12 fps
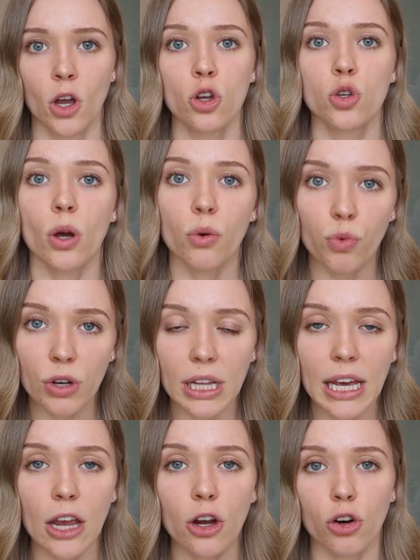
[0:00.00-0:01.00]
So I
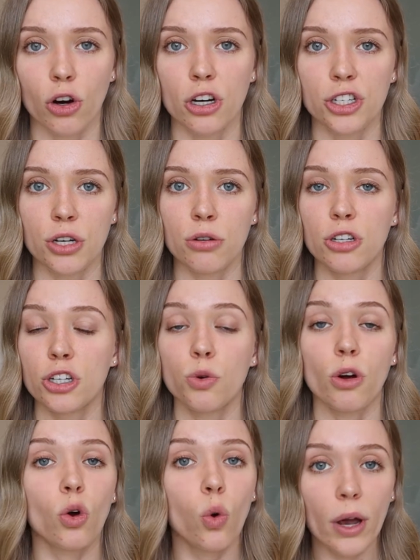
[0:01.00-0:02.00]
really encourage you to do
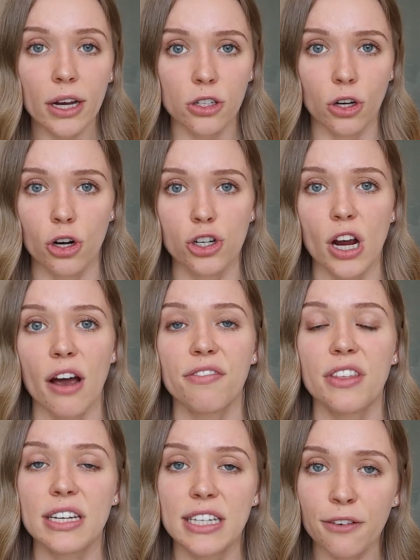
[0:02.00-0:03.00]
a quick search of
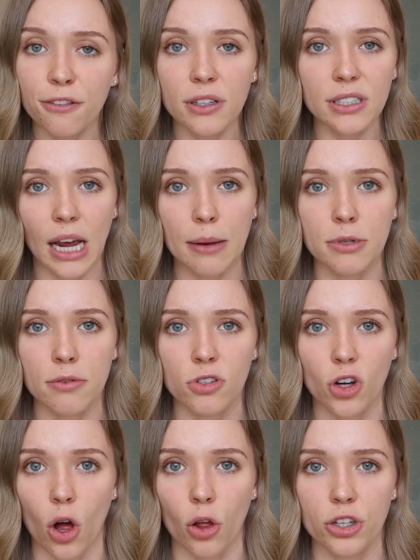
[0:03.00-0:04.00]
the different types of
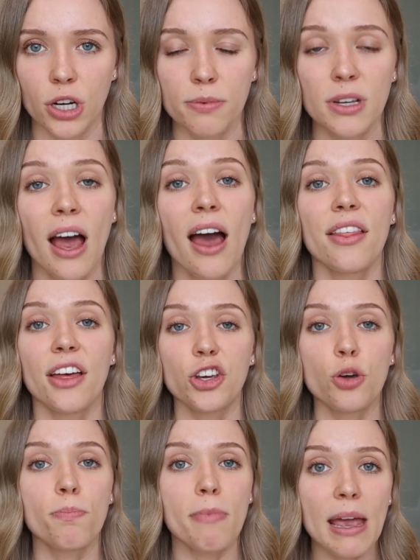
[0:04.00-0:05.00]
scholarships that
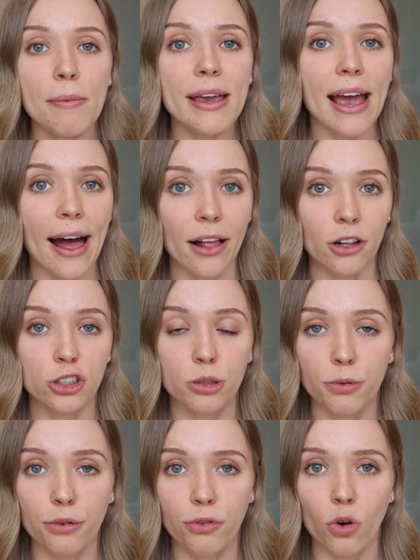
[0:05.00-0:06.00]
you may be
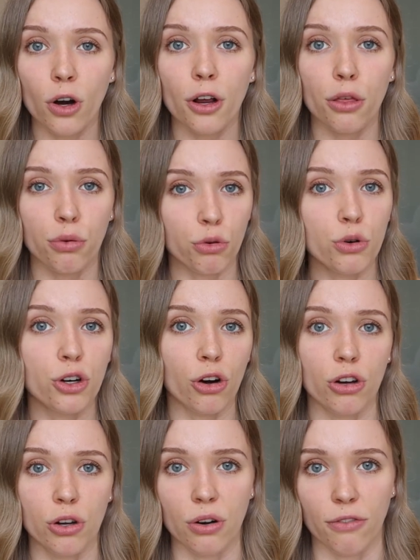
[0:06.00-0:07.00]
eligible for through your
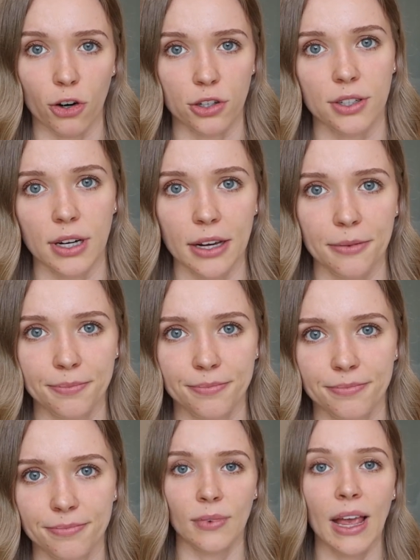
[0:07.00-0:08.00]
university.
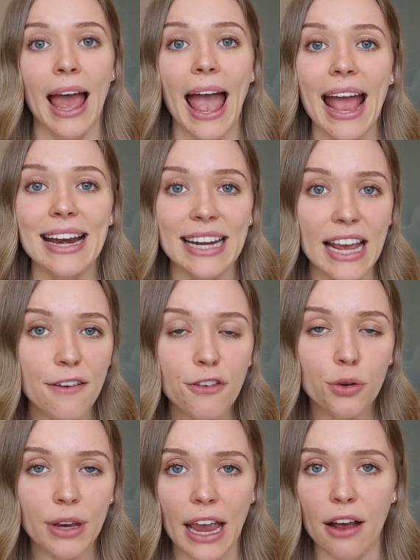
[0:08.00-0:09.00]
And if
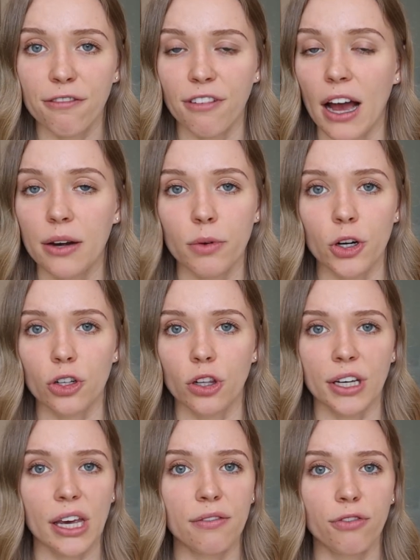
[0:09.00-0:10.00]
you can't find what you're
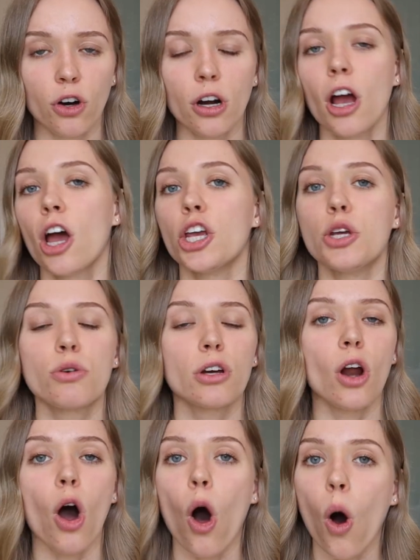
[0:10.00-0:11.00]
looking for, you
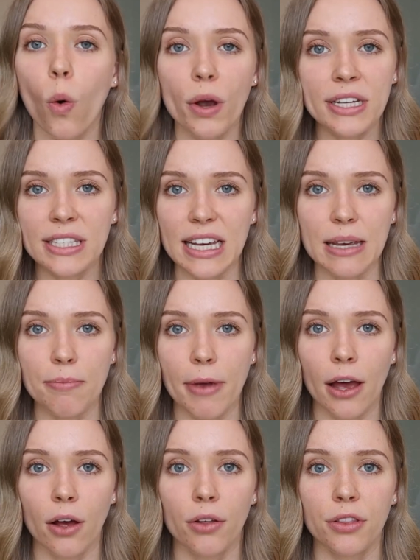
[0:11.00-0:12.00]
can always
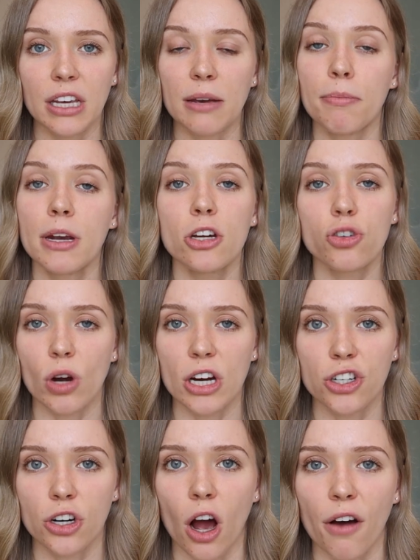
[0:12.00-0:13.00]
email the
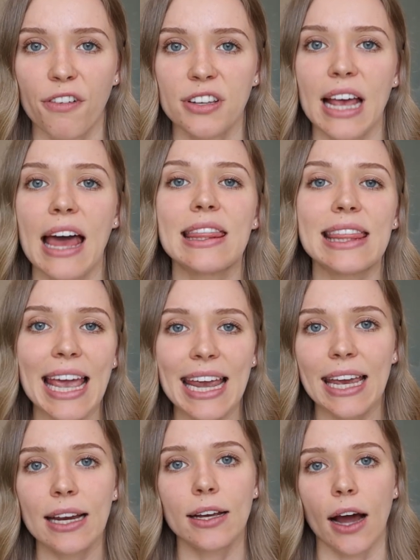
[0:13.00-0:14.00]
administration office and they
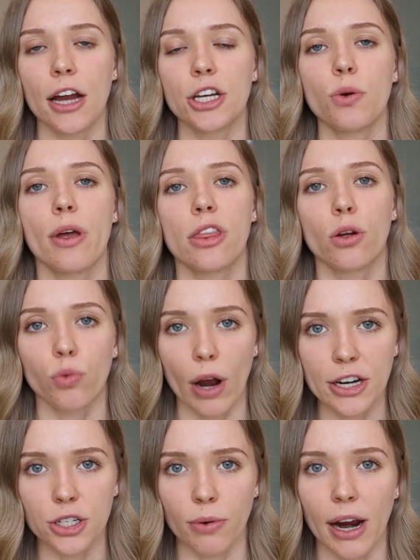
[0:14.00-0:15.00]
can guide you in the
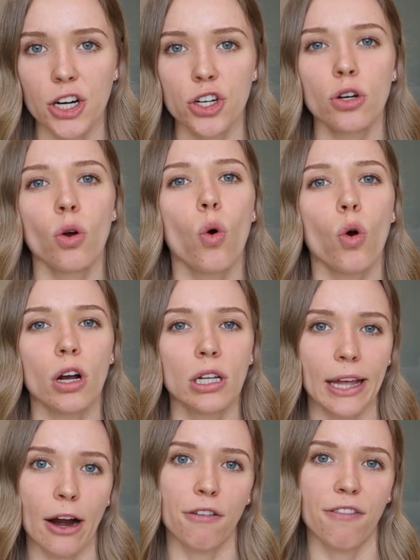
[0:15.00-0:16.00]
right direction or
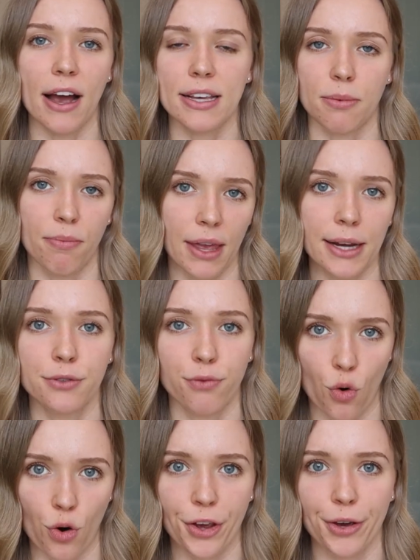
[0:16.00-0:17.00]
clarify some things
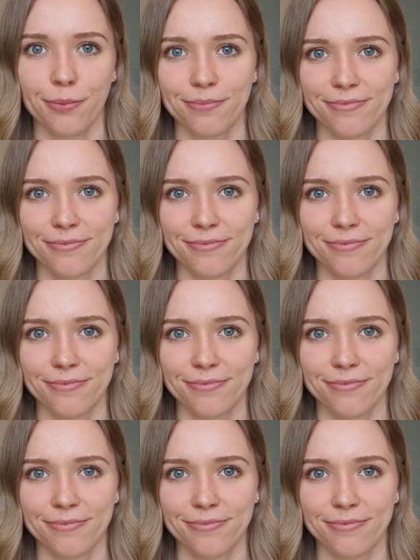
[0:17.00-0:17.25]
for you.